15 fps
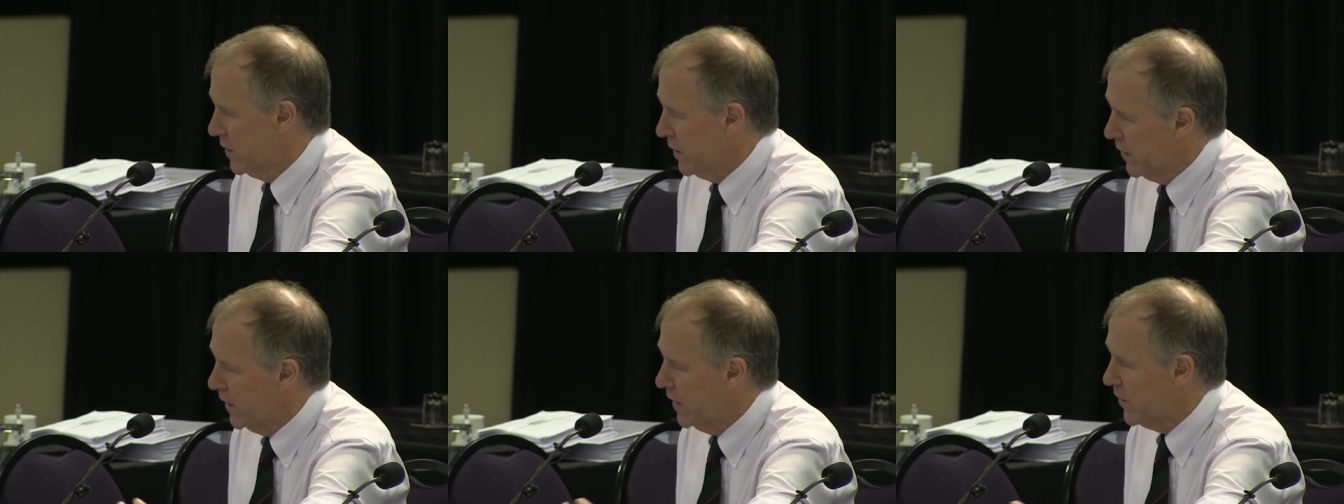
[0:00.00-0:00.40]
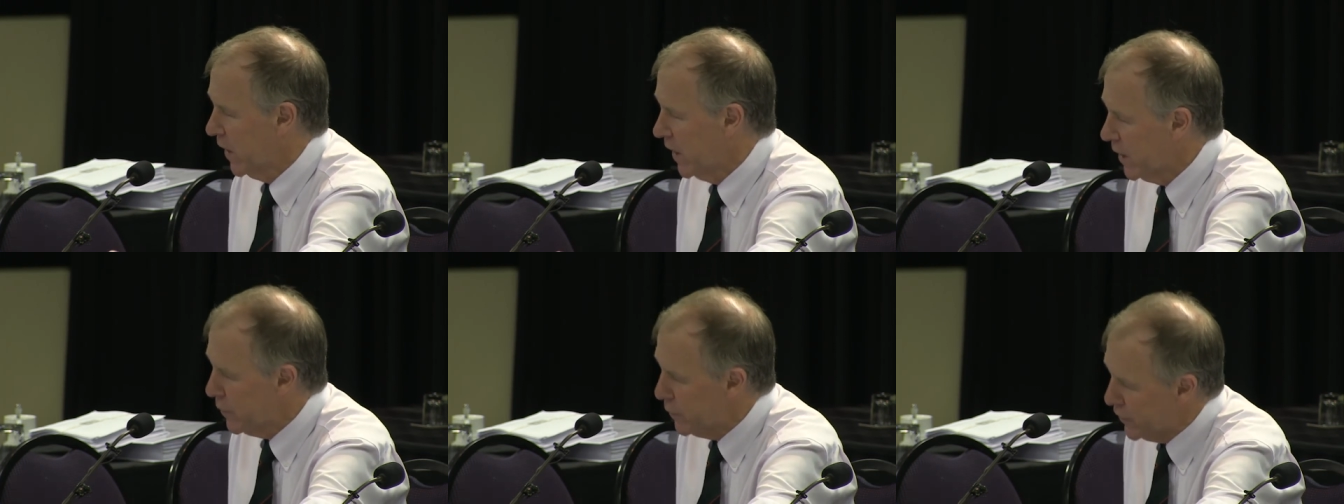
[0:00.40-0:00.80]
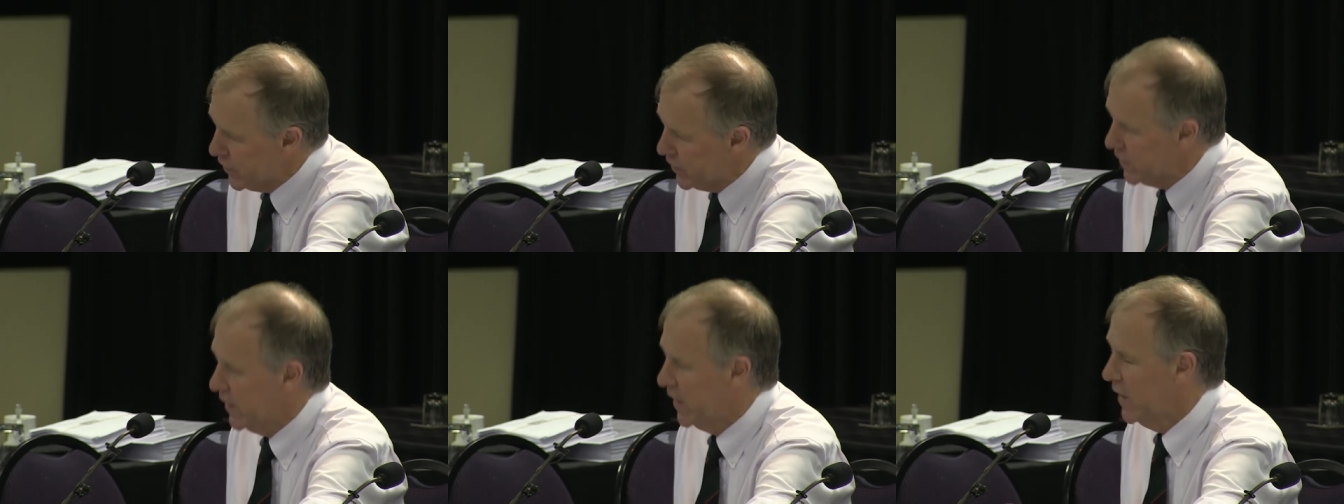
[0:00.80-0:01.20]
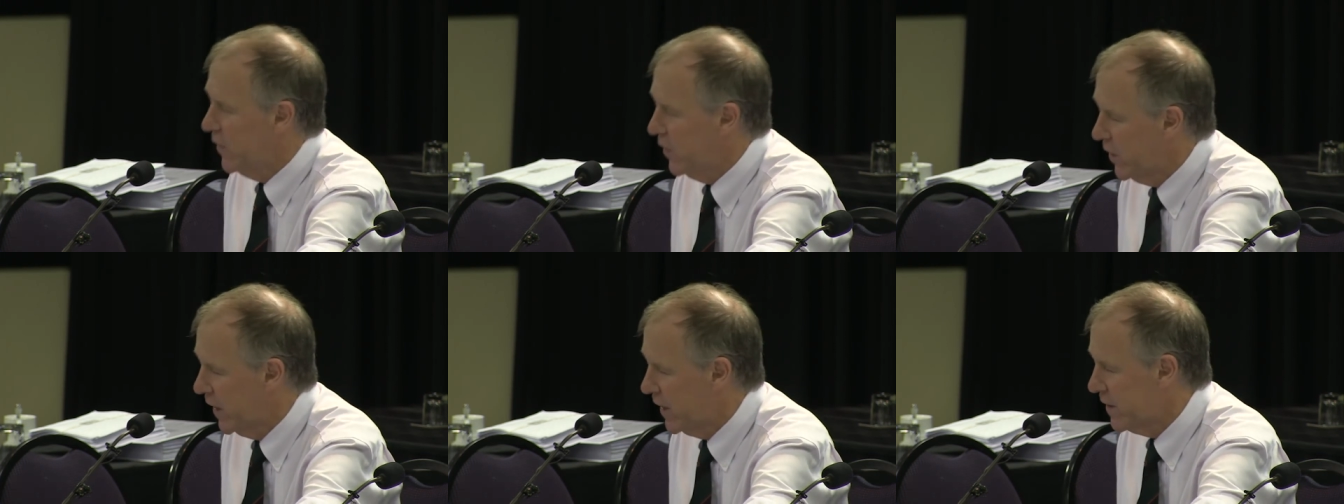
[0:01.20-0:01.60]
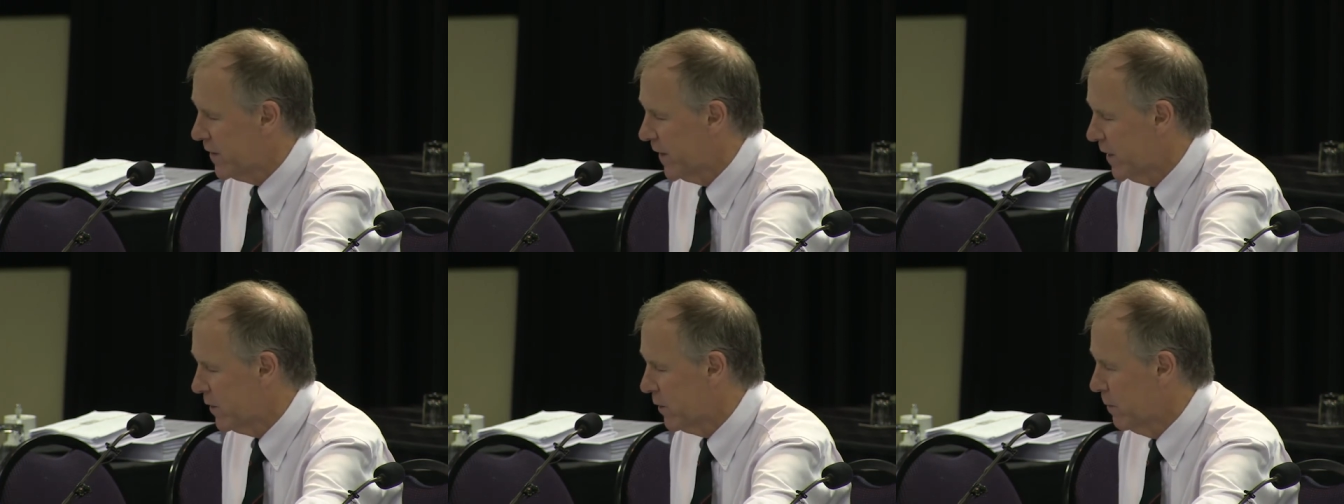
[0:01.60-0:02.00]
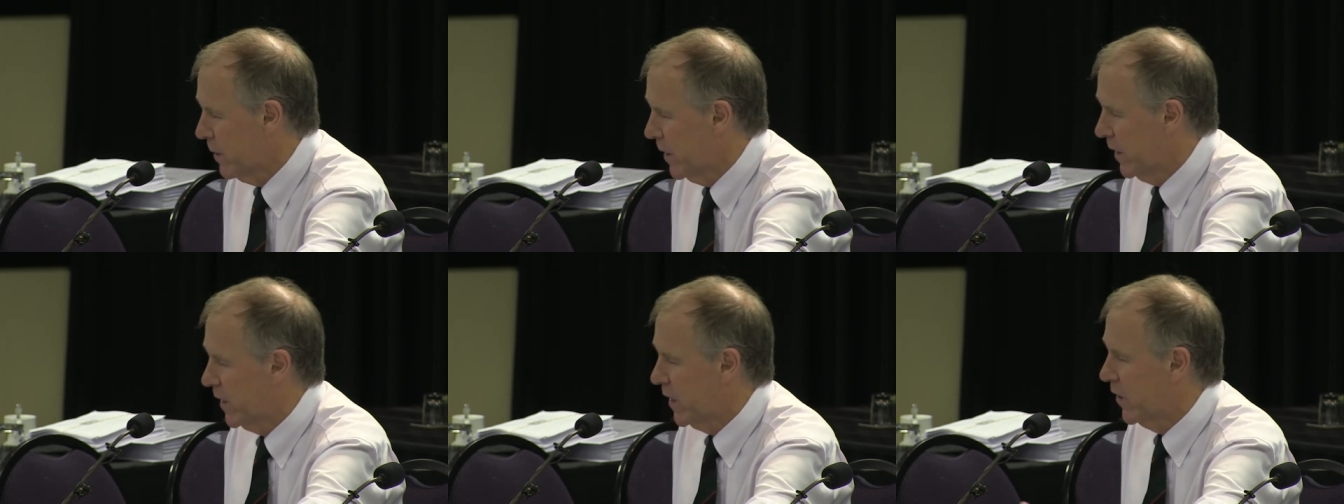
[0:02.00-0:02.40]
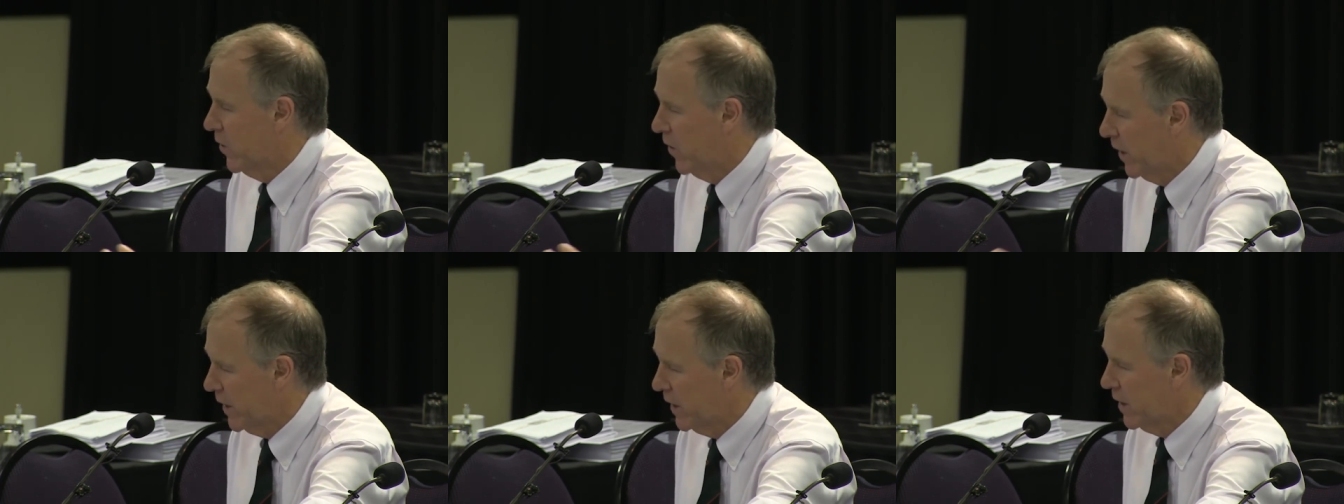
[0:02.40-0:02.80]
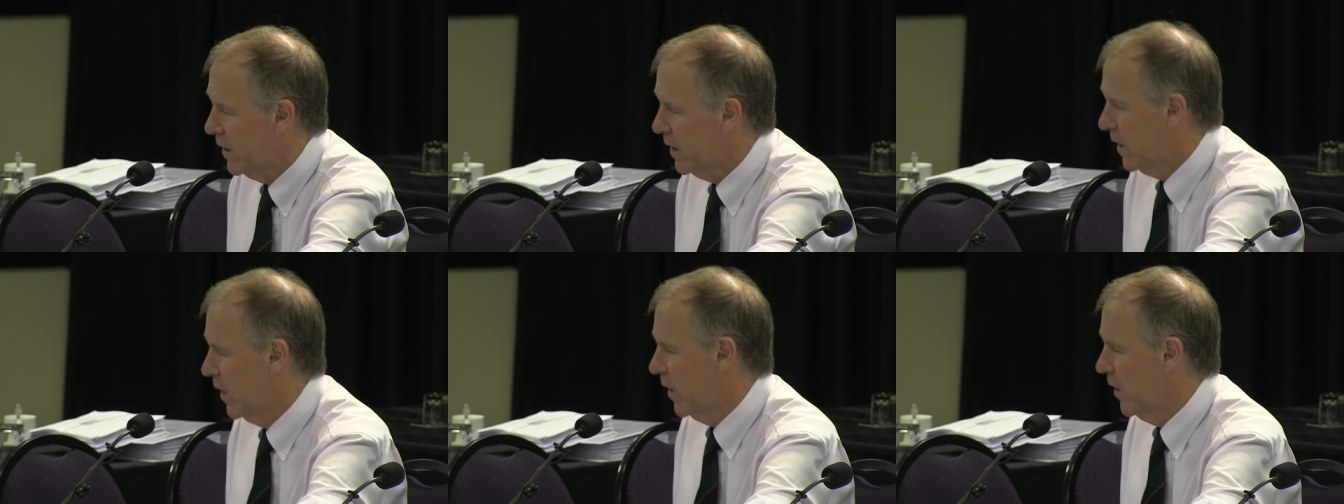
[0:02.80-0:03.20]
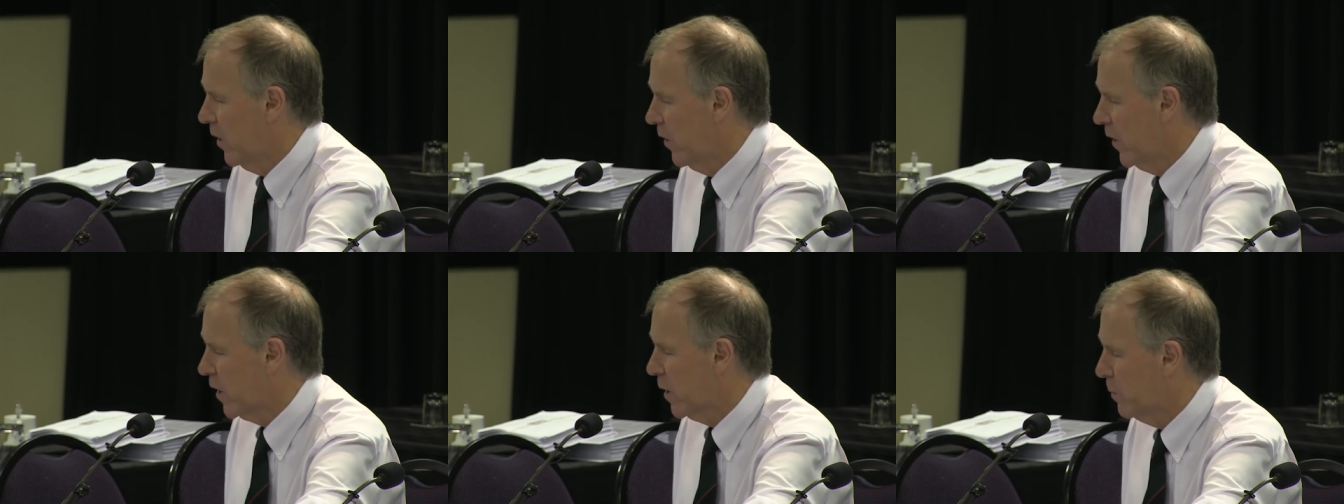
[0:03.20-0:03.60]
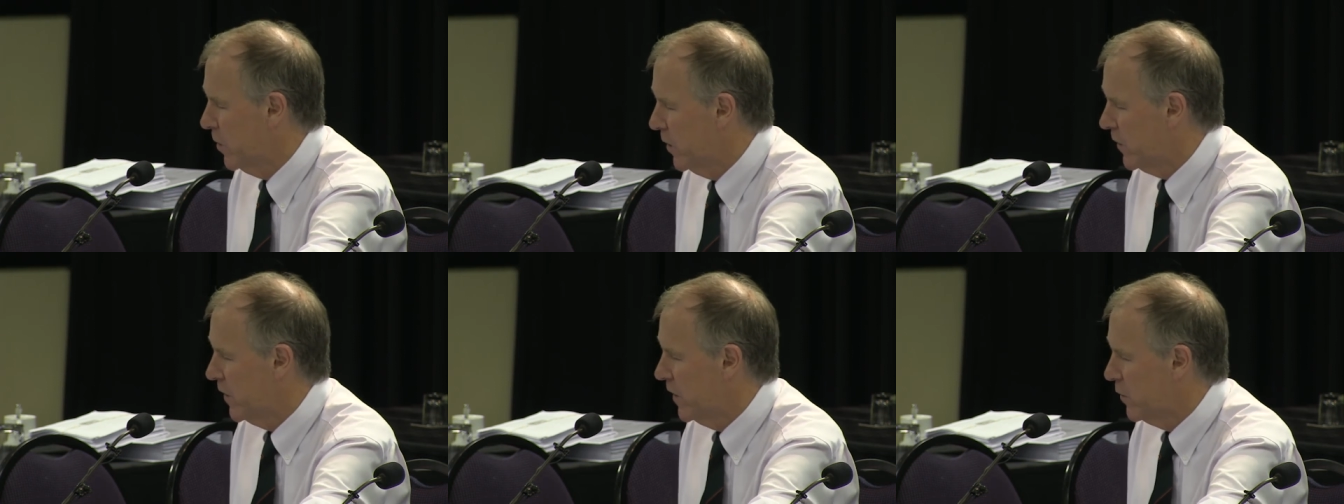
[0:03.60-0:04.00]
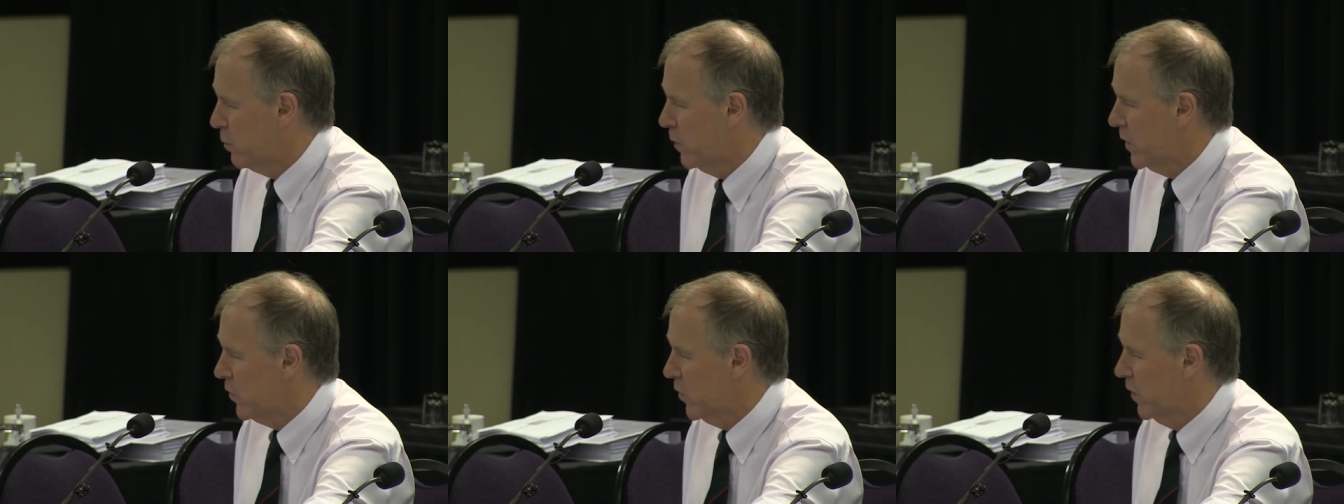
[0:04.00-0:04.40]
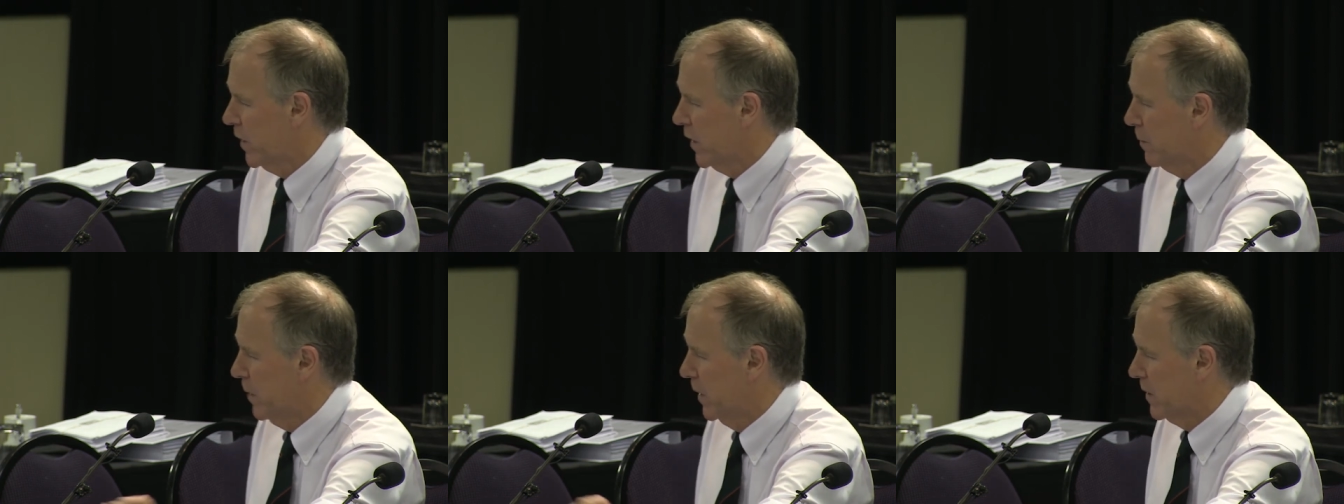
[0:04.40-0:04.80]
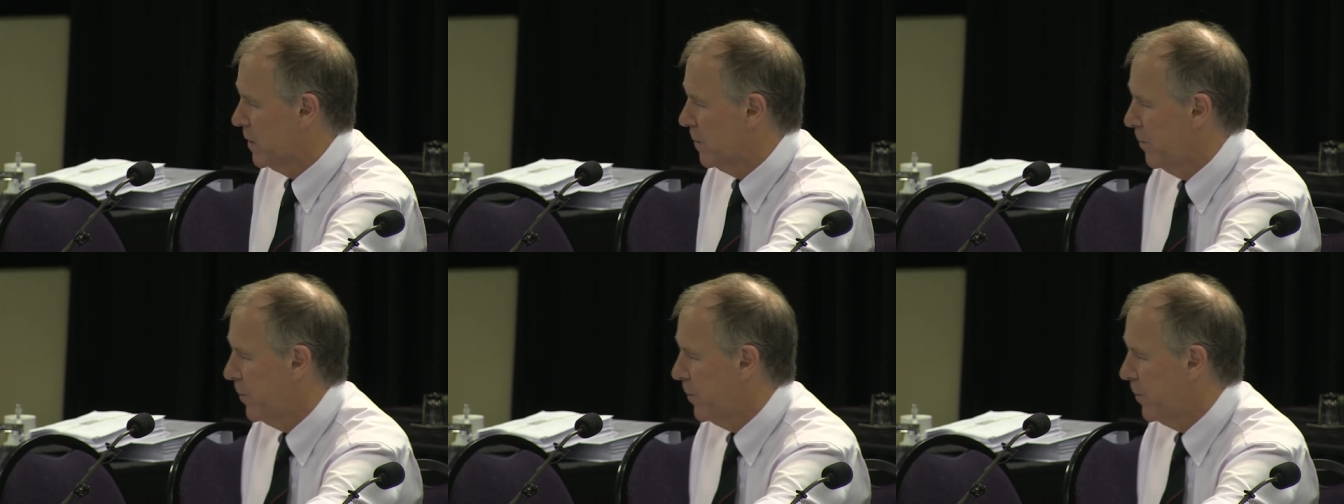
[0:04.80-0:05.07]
So there's iron deficiency in the United States of America, not in, in the communities we're talking about.